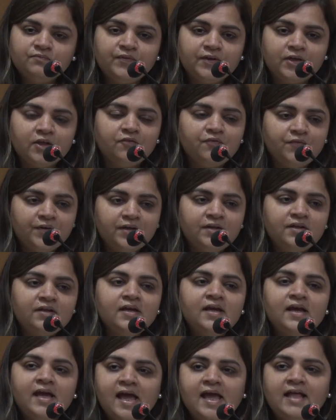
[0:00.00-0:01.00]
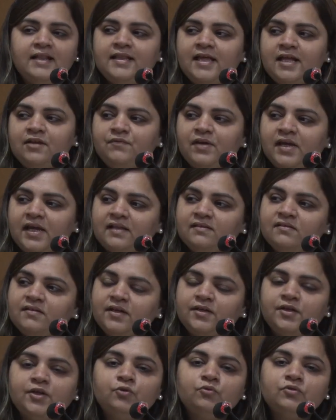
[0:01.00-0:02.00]
fatafat, and then we can
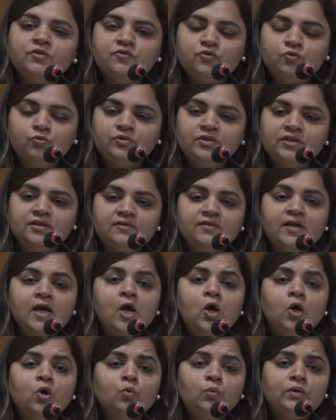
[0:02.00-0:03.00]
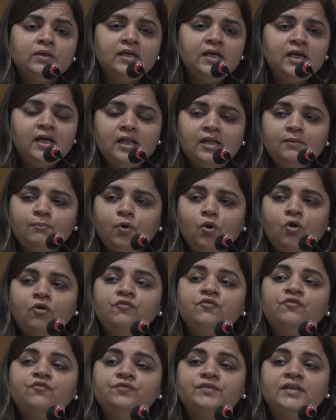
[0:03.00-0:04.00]
send it to the students with the help
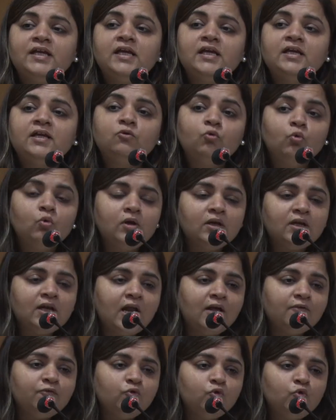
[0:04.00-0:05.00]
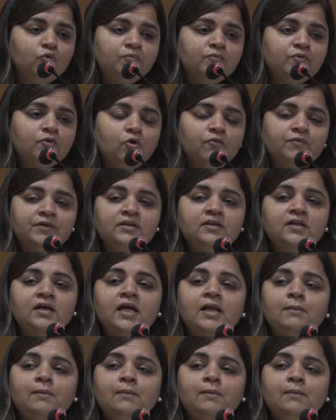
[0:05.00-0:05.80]
of the Google Classrooms or with the